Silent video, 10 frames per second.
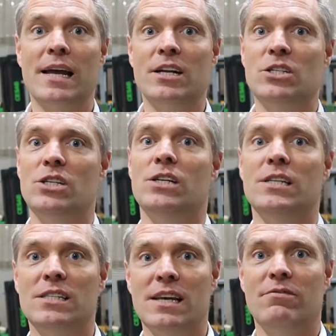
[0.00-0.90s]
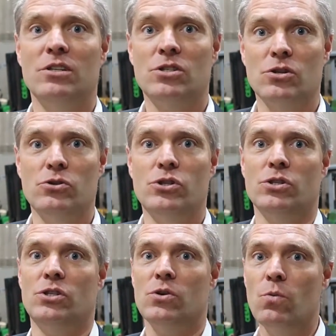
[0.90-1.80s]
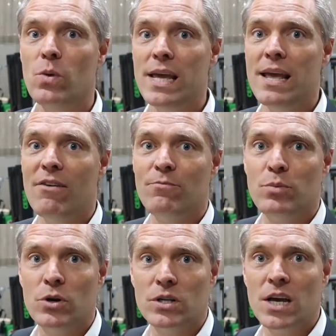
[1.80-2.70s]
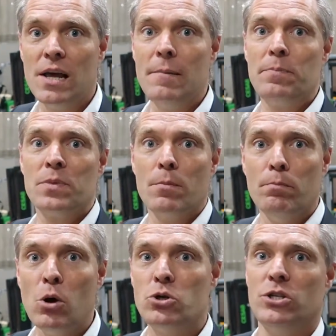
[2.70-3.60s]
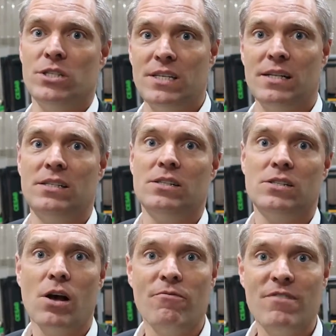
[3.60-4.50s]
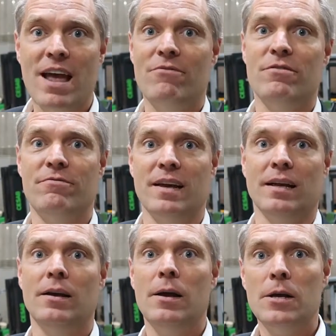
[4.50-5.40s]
energy saving solution. So we have put motion sensors of everything.